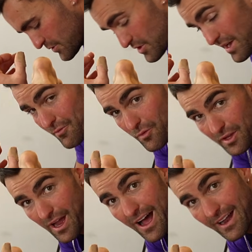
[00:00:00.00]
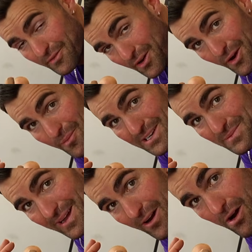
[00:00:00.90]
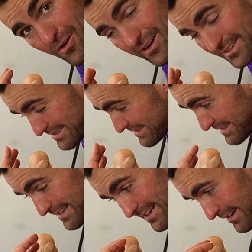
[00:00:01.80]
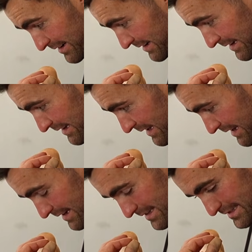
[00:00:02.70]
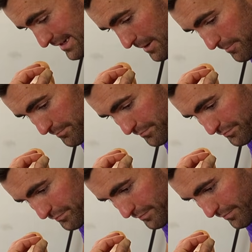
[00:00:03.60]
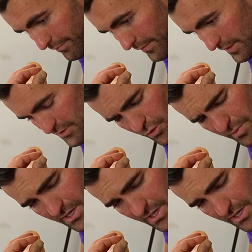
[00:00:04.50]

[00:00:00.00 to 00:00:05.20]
training really hard. If you don't know much about high rocks, it's a super